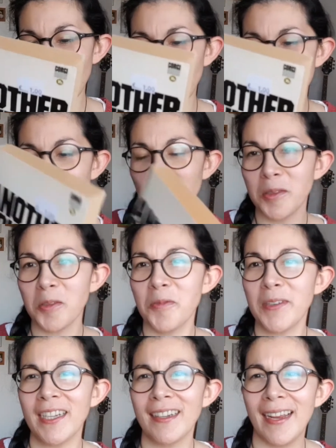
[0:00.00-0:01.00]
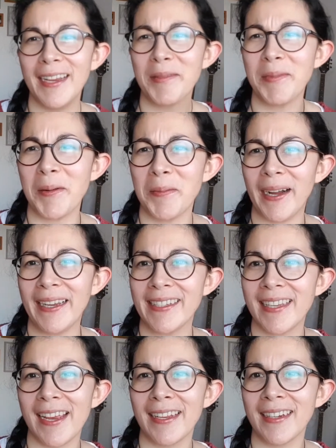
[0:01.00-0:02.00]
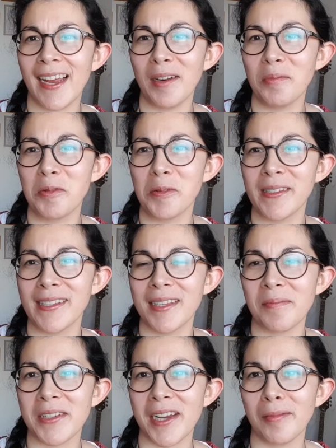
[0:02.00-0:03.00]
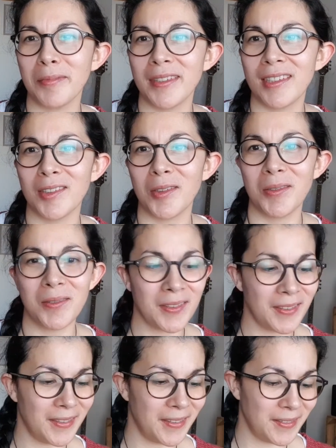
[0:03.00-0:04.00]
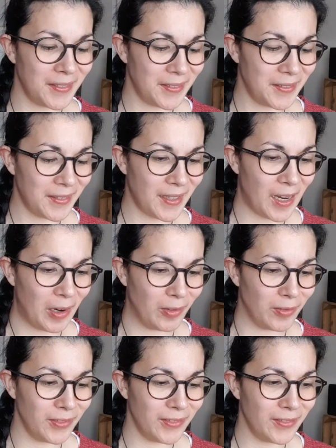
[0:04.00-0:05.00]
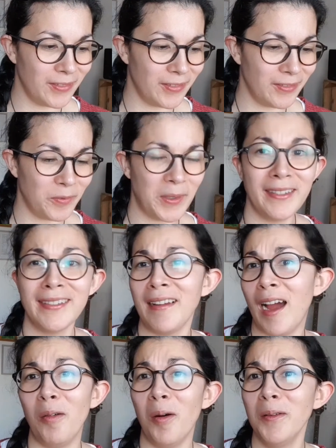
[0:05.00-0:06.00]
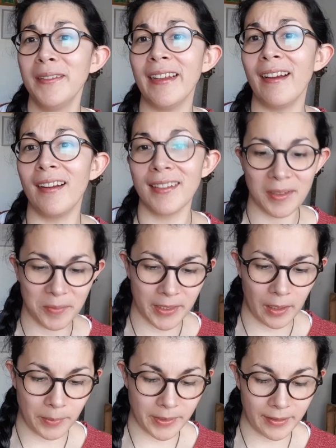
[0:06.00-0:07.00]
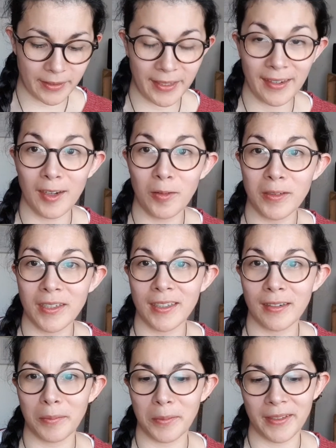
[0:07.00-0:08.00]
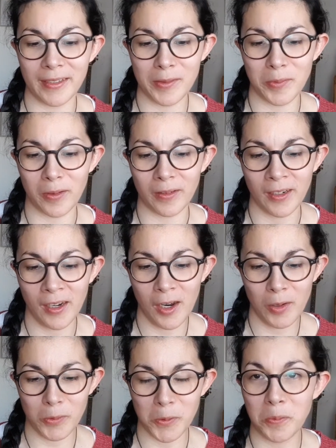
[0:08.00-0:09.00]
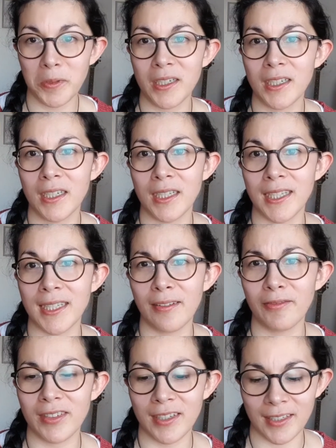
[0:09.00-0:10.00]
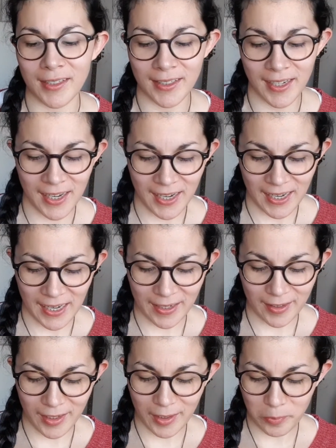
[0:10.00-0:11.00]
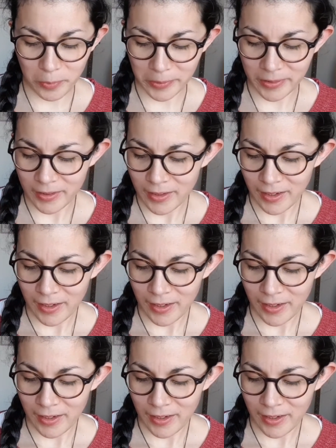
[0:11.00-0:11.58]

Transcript: What I also really like about buying secondhand books is sometimes, how old they are sometimes. I think I looked it up, and this one was printed in the 70s, and it was,